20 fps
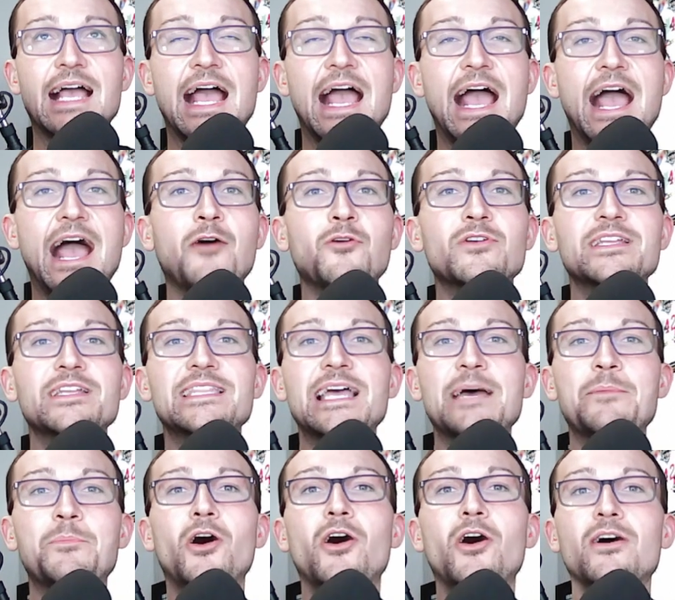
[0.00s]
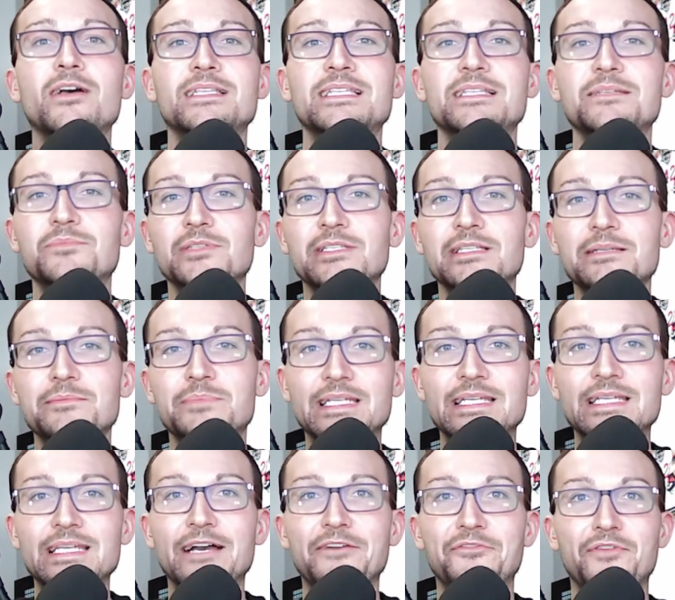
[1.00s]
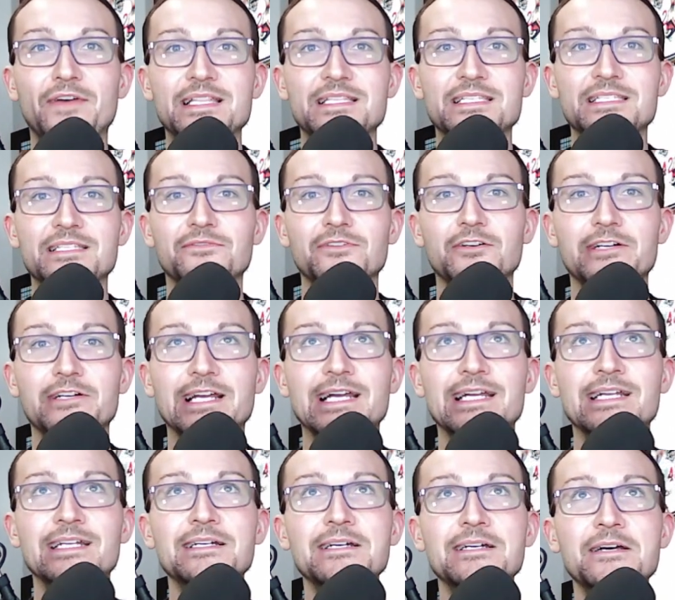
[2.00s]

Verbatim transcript: How could that possibly be offensive? Okay.